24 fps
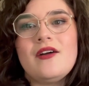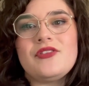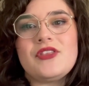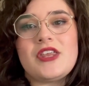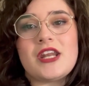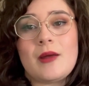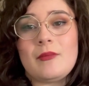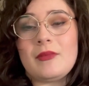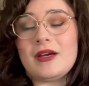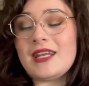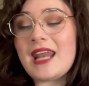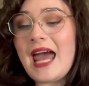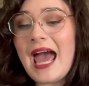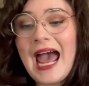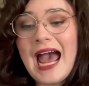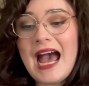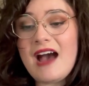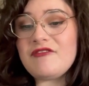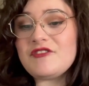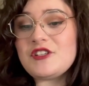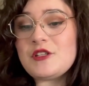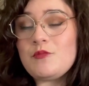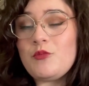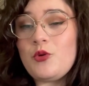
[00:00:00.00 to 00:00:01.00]
that I'm gonna
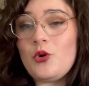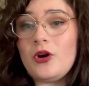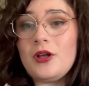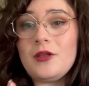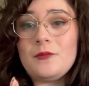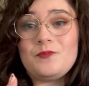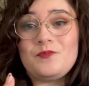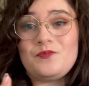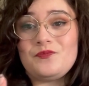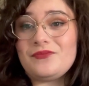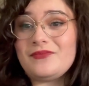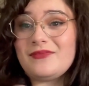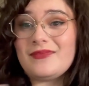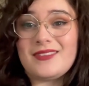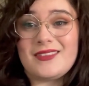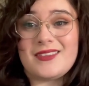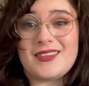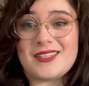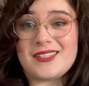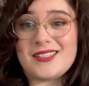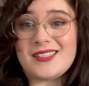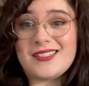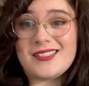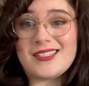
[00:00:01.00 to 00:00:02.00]
have to put
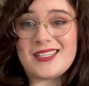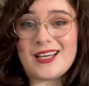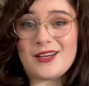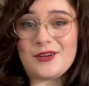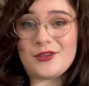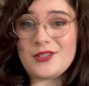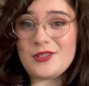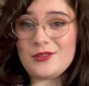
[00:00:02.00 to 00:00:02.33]
This Is How